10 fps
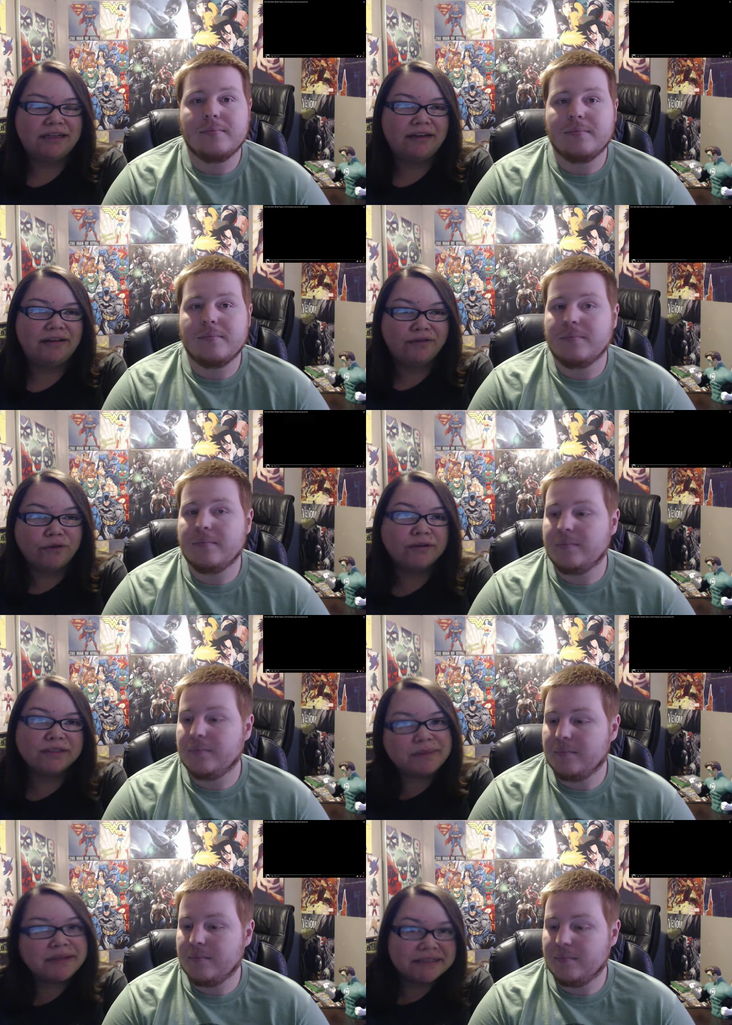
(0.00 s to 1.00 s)
Speaker 1: Of course, it
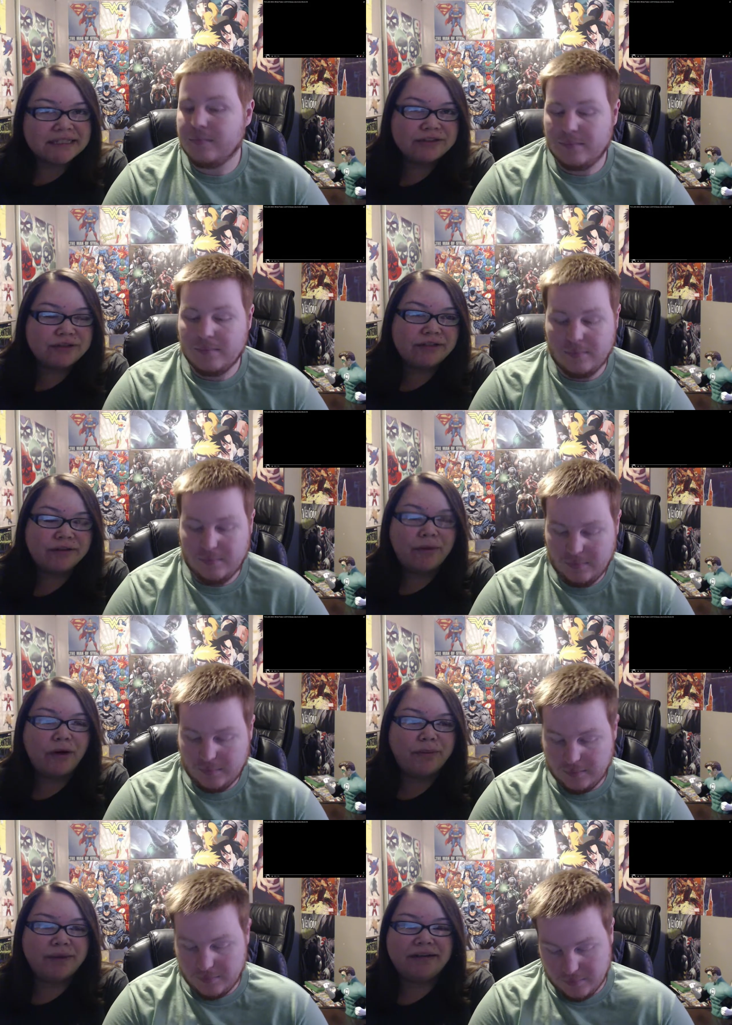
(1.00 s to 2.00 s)
being the second trailer, I'm
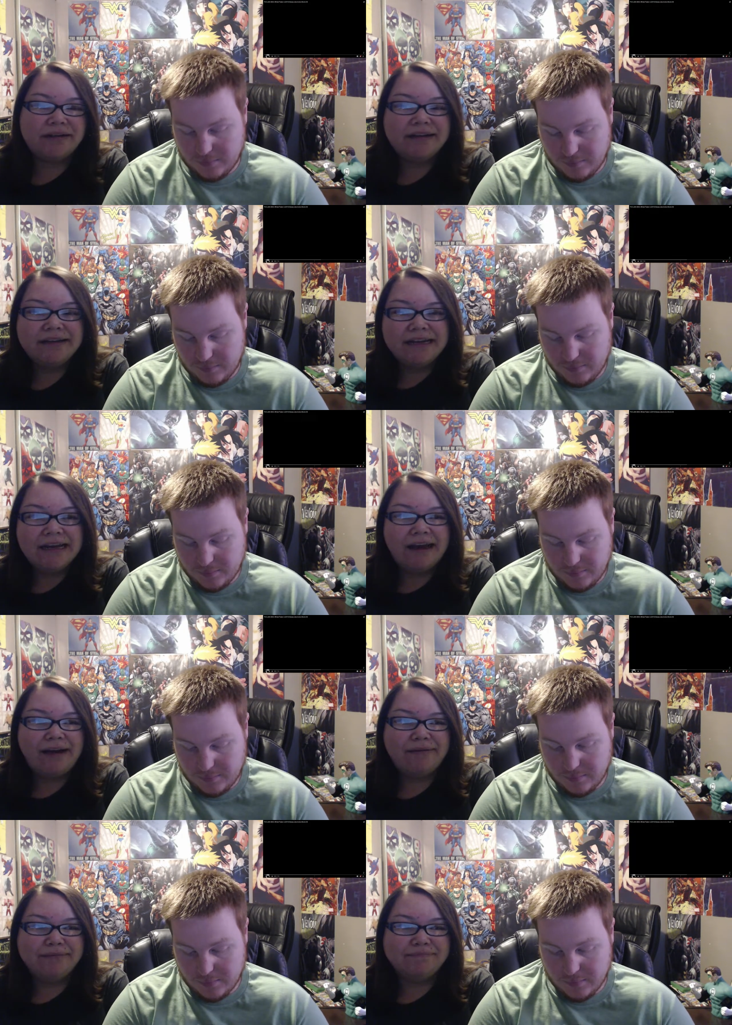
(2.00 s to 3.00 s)
hoping.
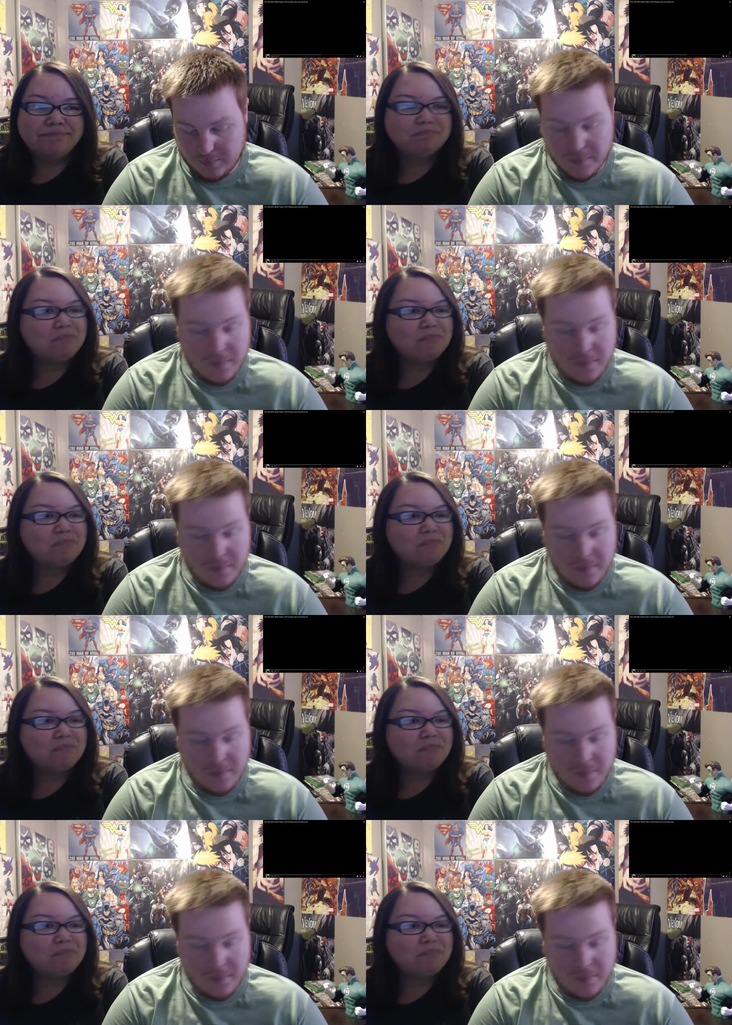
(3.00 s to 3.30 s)
Um,